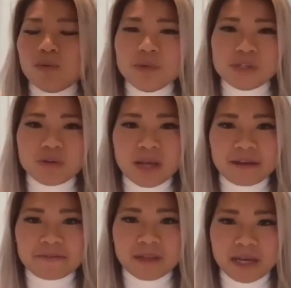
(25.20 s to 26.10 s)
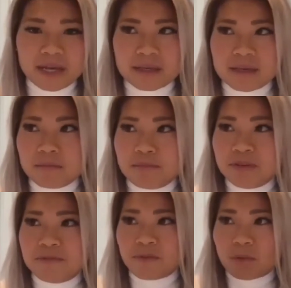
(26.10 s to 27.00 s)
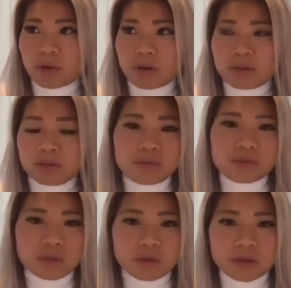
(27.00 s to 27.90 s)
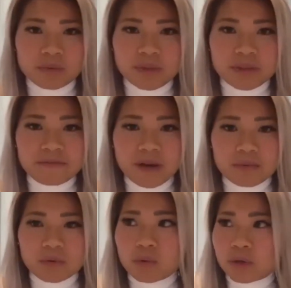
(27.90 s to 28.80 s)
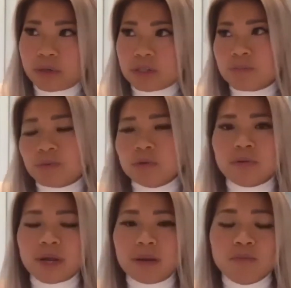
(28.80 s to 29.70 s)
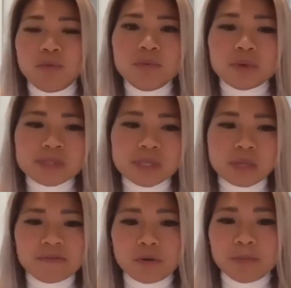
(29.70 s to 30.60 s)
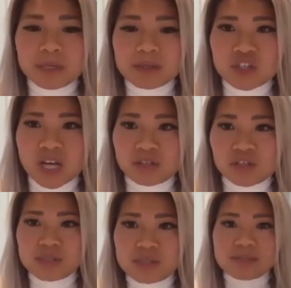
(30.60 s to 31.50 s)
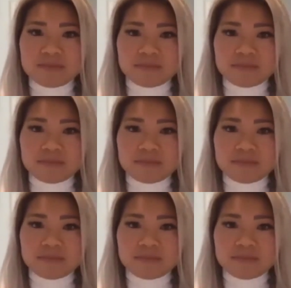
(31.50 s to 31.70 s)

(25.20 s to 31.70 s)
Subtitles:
was your life like before you started with the Fibro Warriors program? What were some of your biggest challenges?